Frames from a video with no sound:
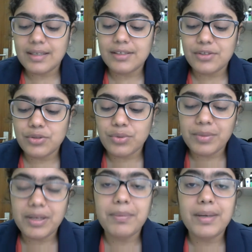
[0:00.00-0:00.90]
into
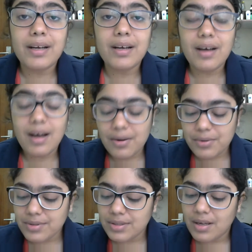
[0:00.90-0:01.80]
maybe a
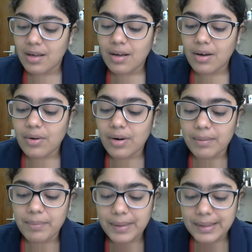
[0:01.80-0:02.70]
house or a
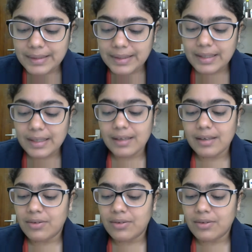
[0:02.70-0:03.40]
building,